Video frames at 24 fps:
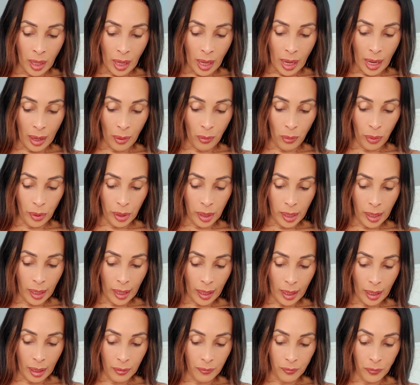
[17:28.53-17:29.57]
I would
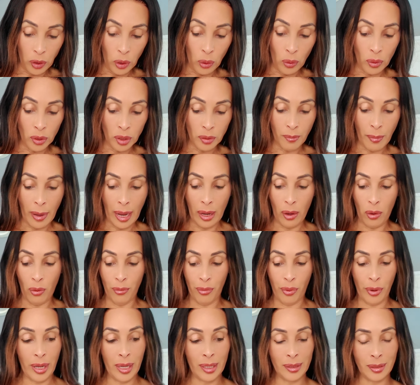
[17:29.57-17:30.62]
have used my own
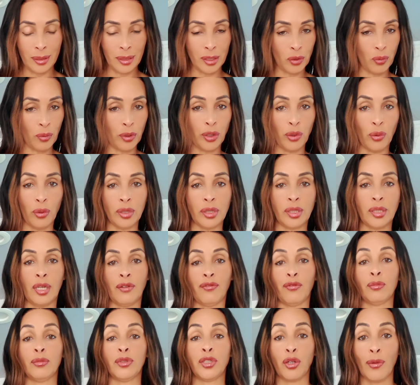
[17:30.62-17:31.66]
bread since we're doing stuff
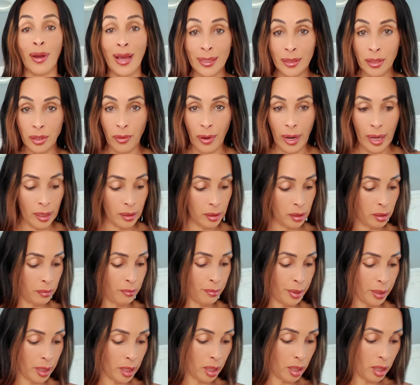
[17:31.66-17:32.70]
from scratch,
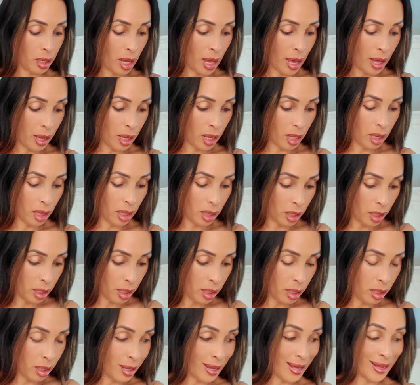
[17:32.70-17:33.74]
but
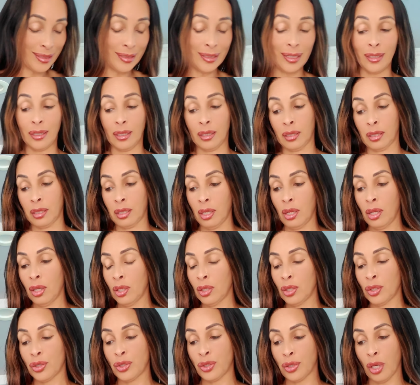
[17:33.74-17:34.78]
I didn't.
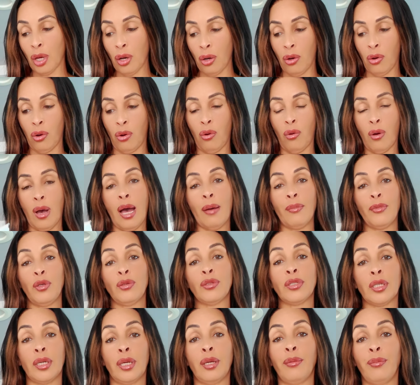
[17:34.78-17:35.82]
So I'm
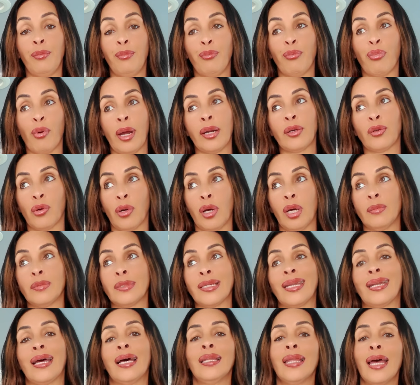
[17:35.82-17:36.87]
using breadcrumbs,
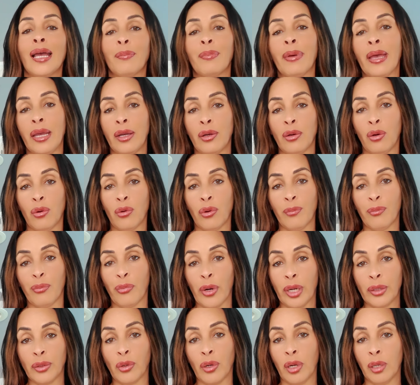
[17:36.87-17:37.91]
and I like panko
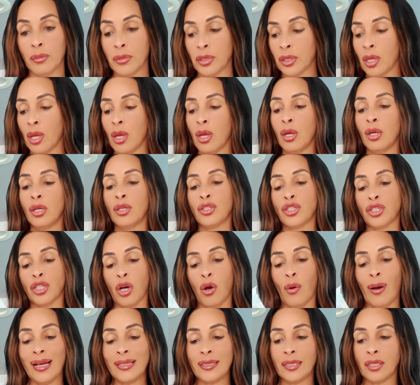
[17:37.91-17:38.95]
breadcrumbs.
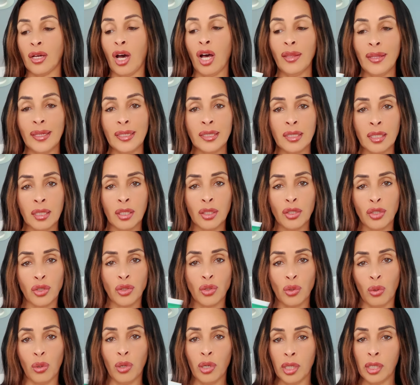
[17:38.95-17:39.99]
So I saw this in the
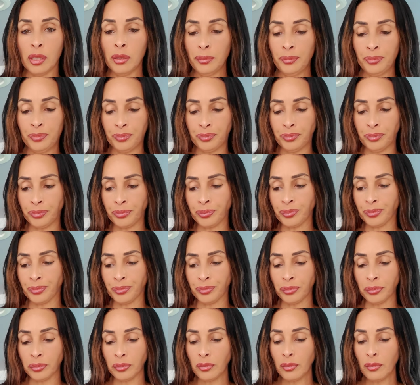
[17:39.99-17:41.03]
store,
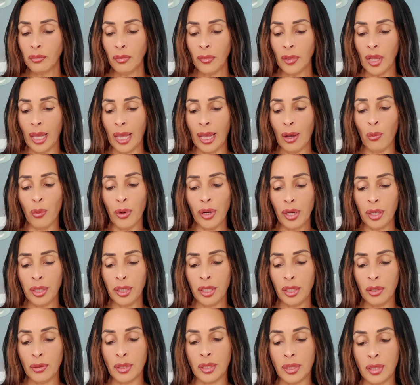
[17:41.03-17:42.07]
and we're gonna
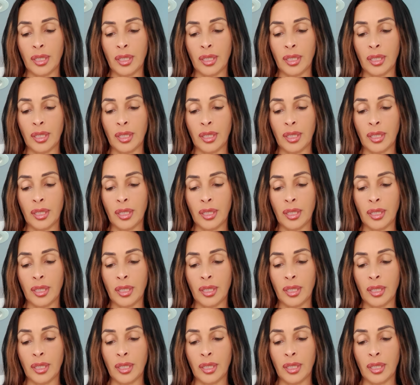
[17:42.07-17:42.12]
use